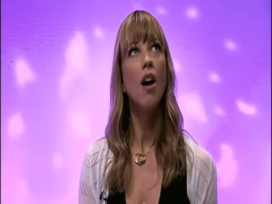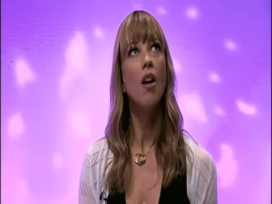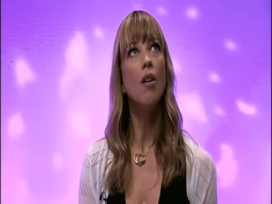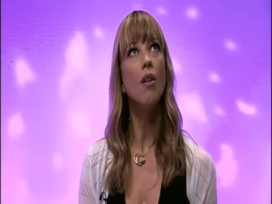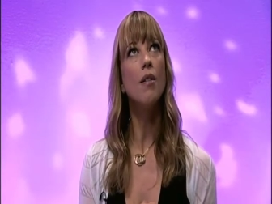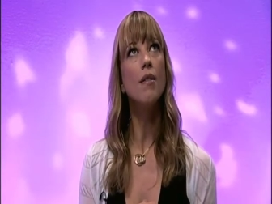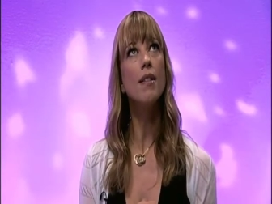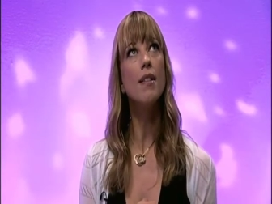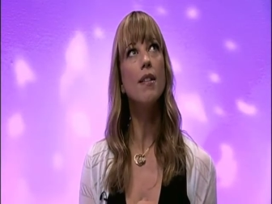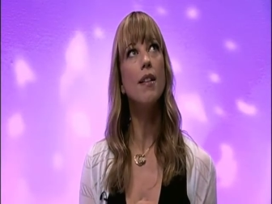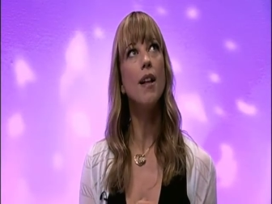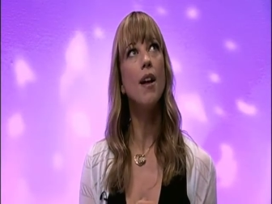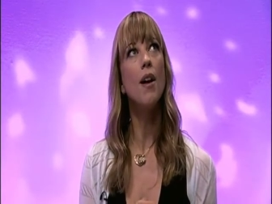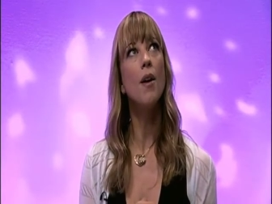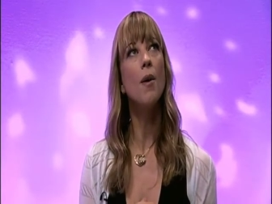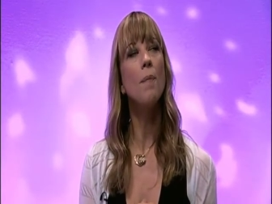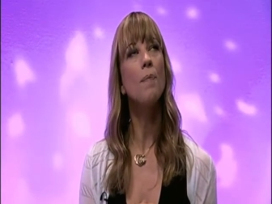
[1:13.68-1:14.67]

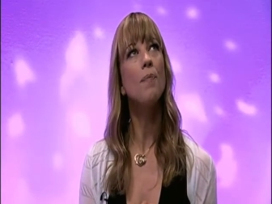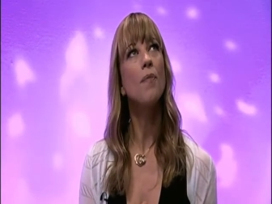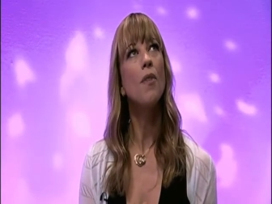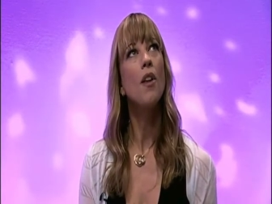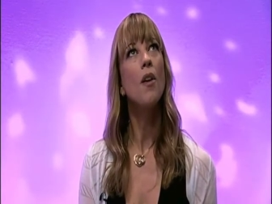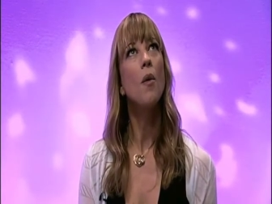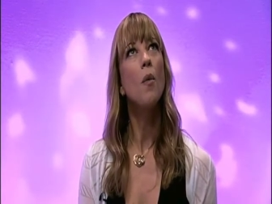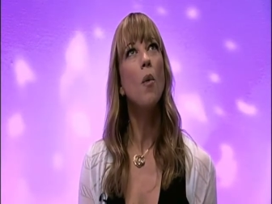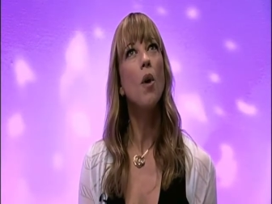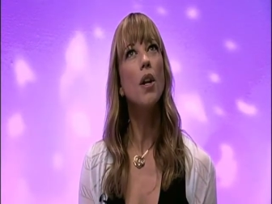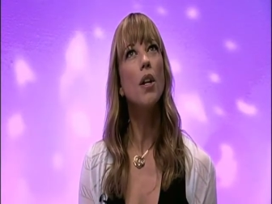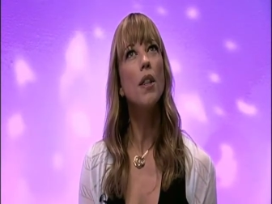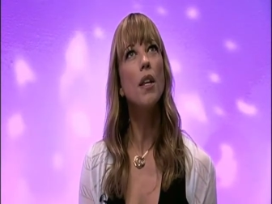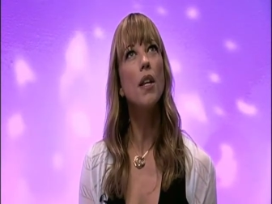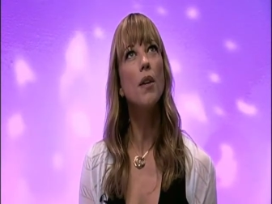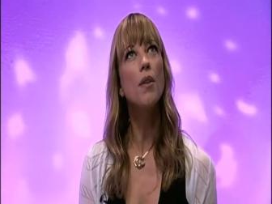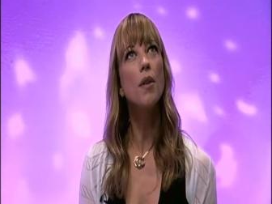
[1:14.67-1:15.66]
Also, what are
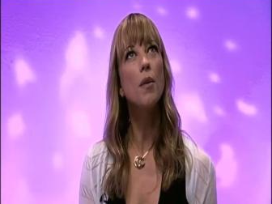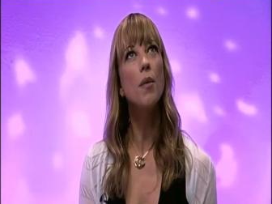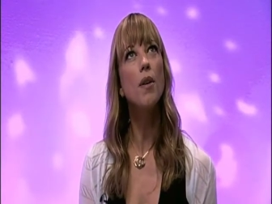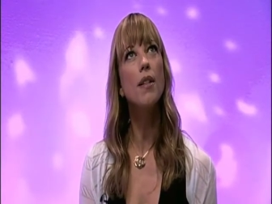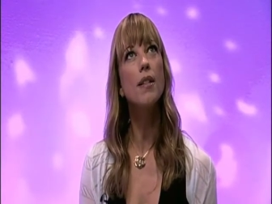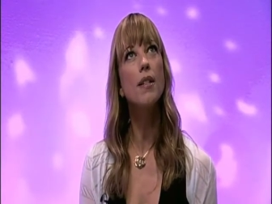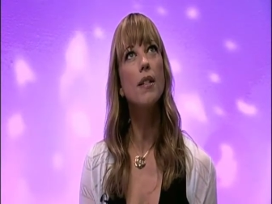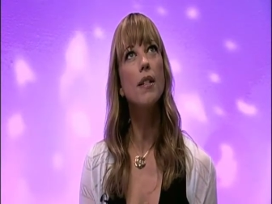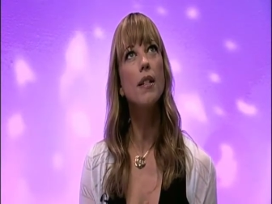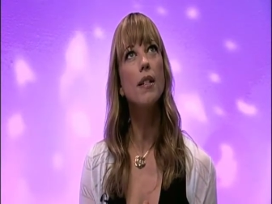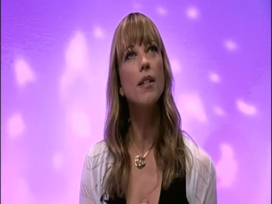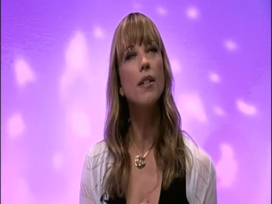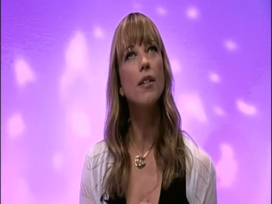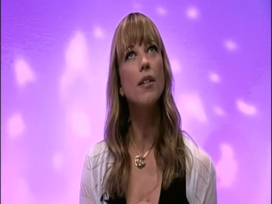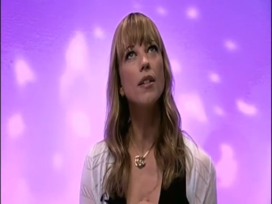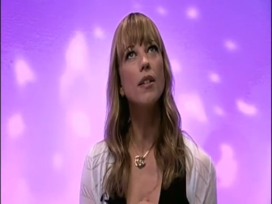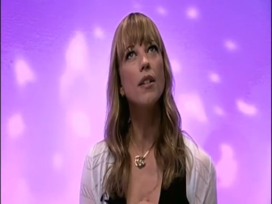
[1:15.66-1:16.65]
the other ones that are
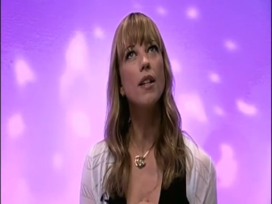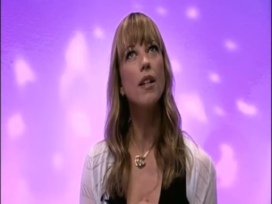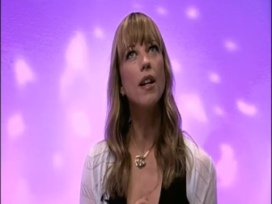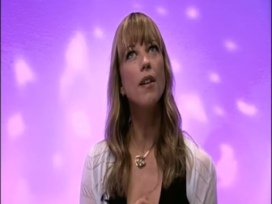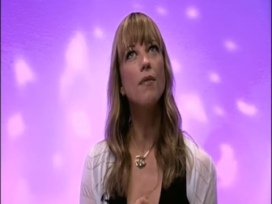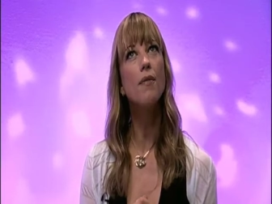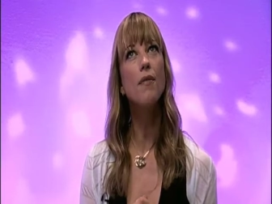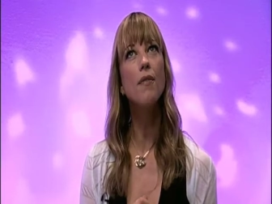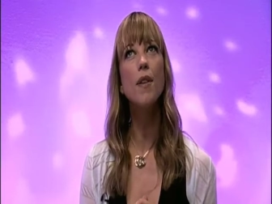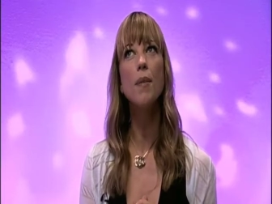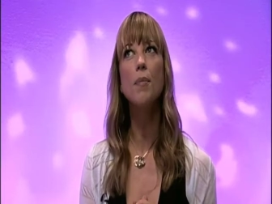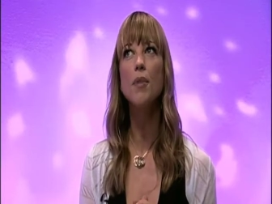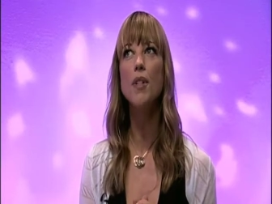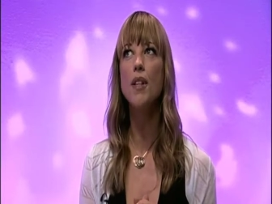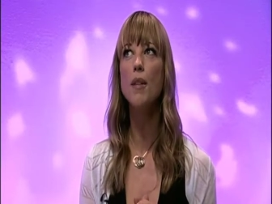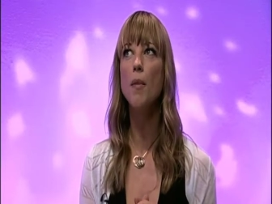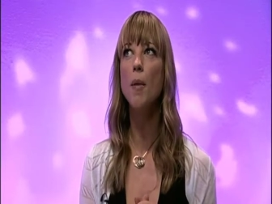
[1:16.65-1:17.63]
good that I've
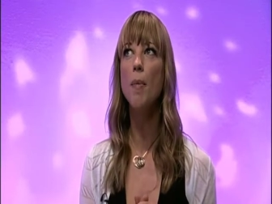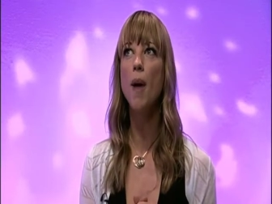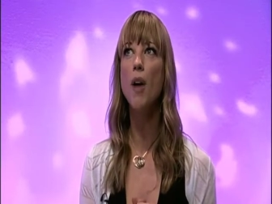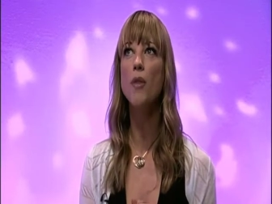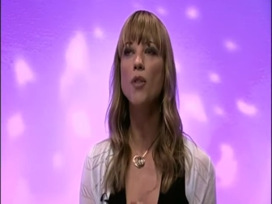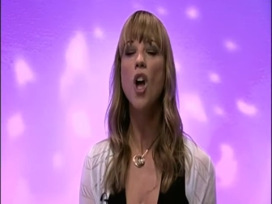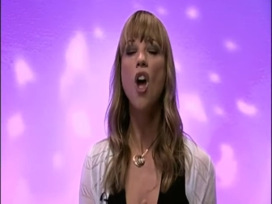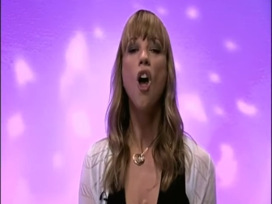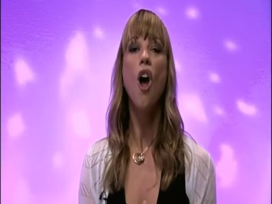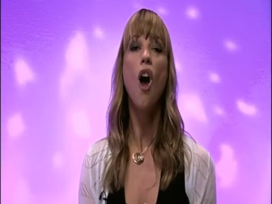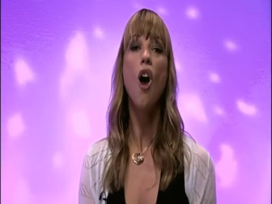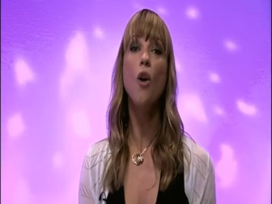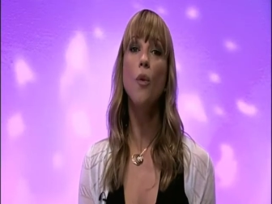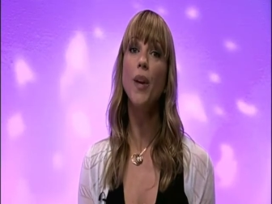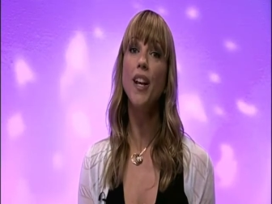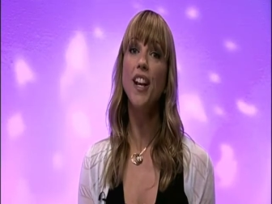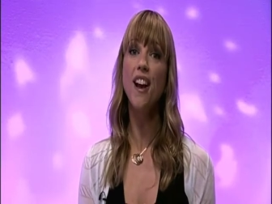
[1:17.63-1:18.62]
fibbed them about?
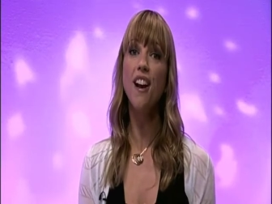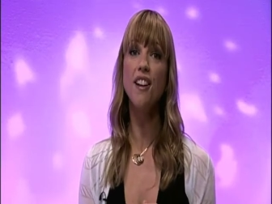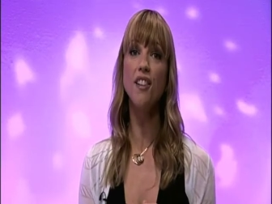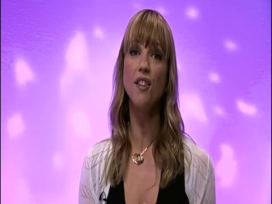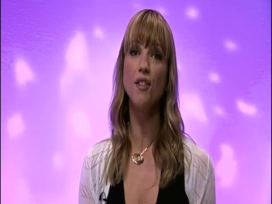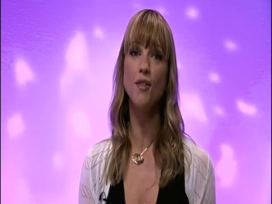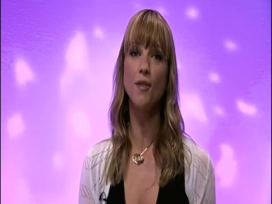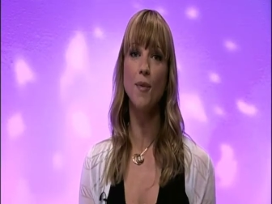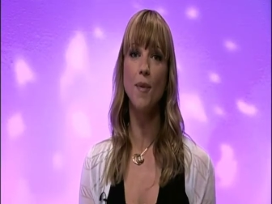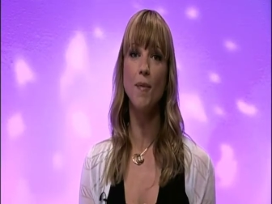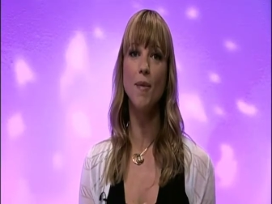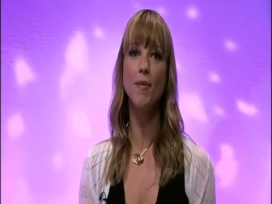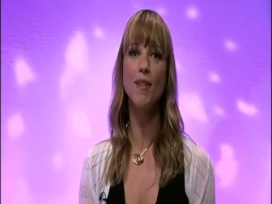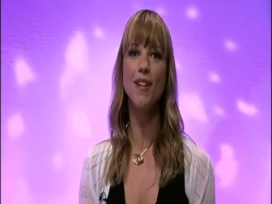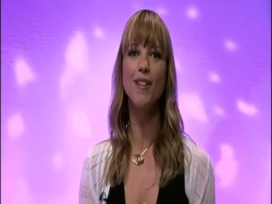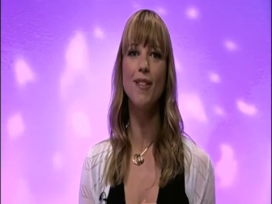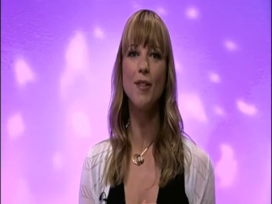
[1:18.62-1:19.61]
Oh, we can't go swimming
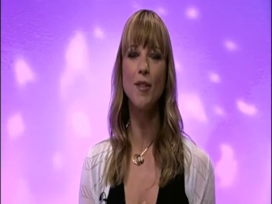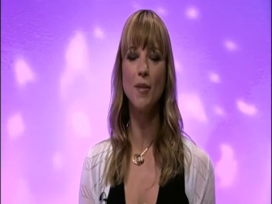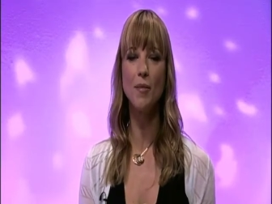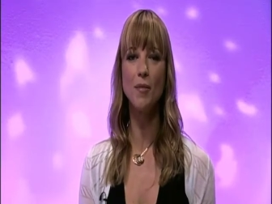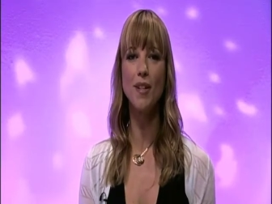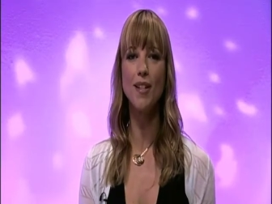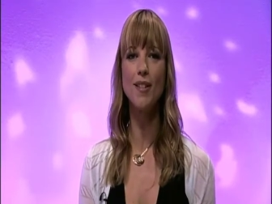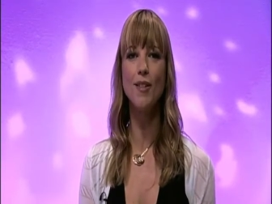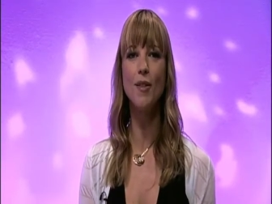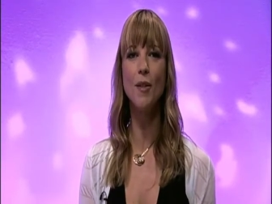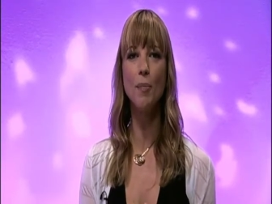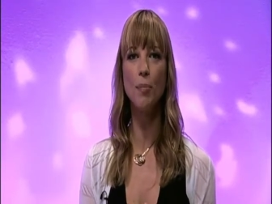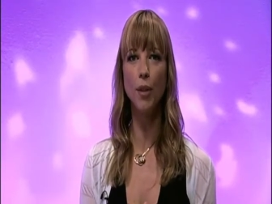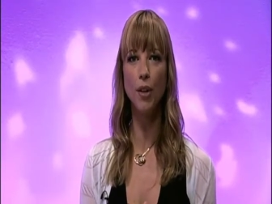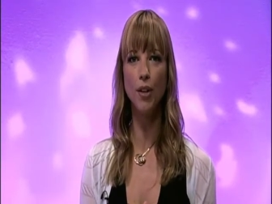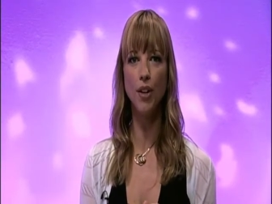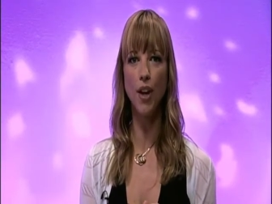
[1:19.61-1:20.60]
because somebody took the
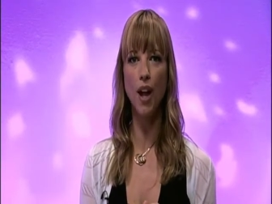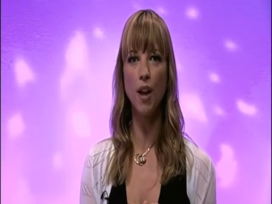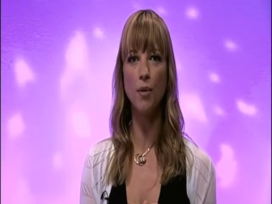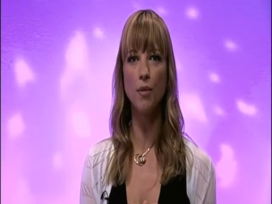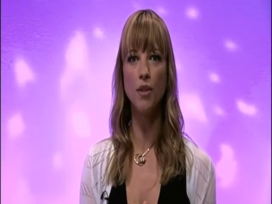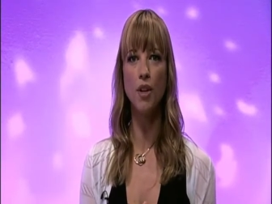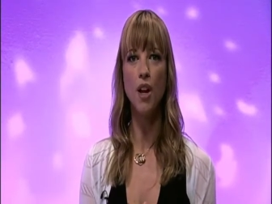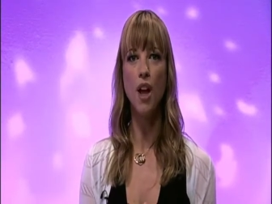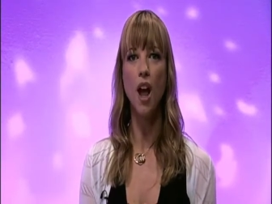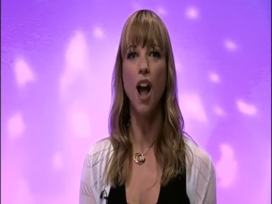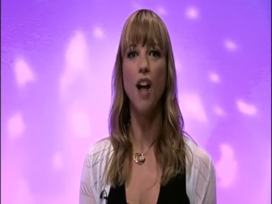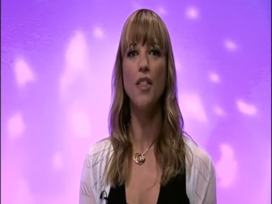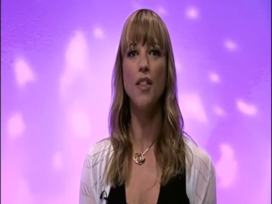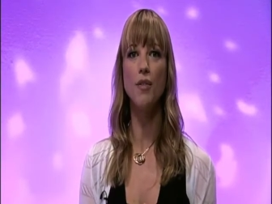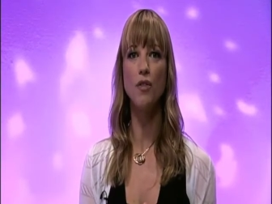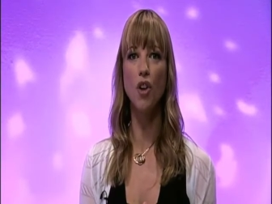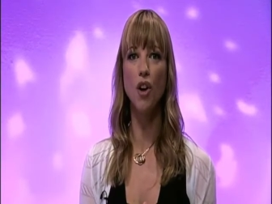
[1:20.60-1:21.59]
plug out
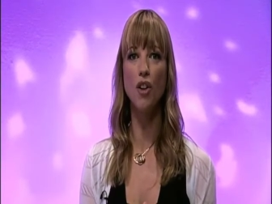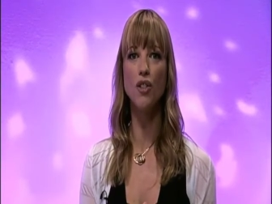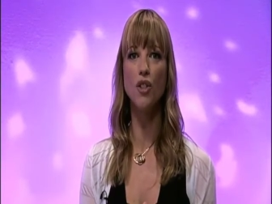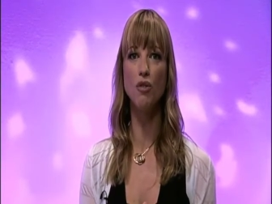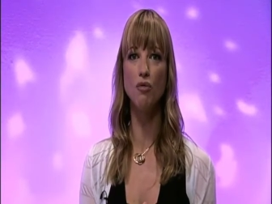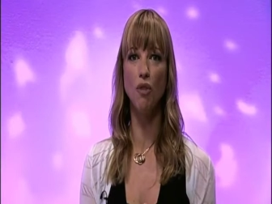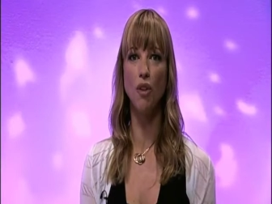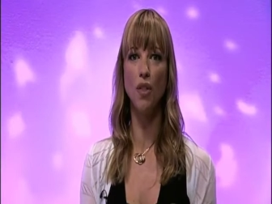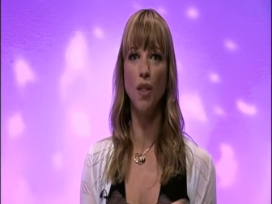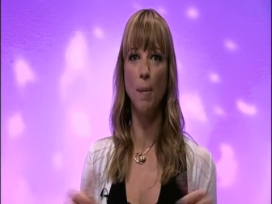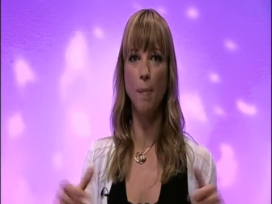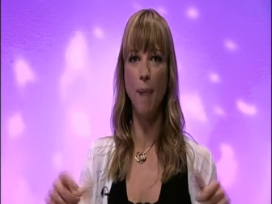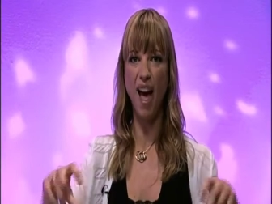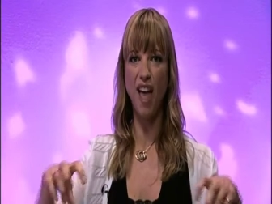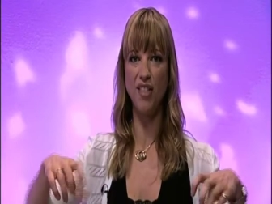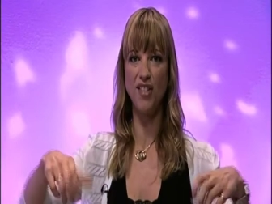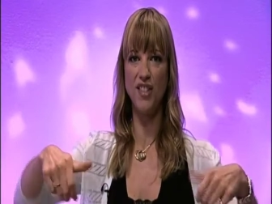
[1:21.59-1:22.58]
and they've got to run the
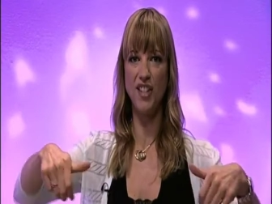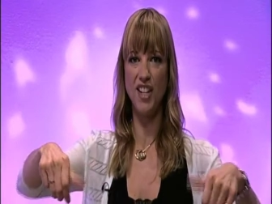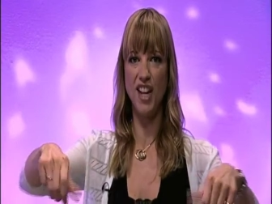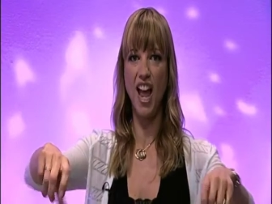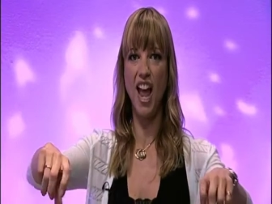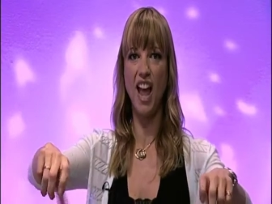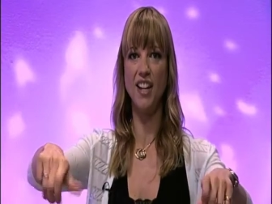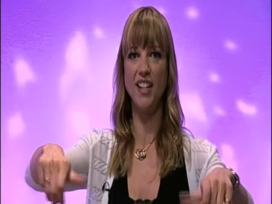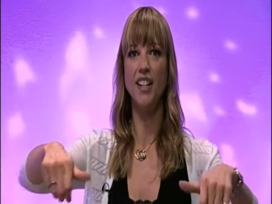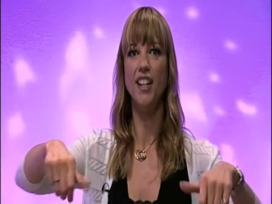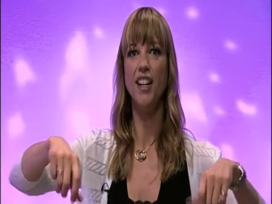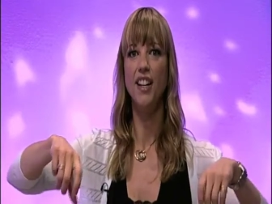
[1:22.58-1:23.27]
baths again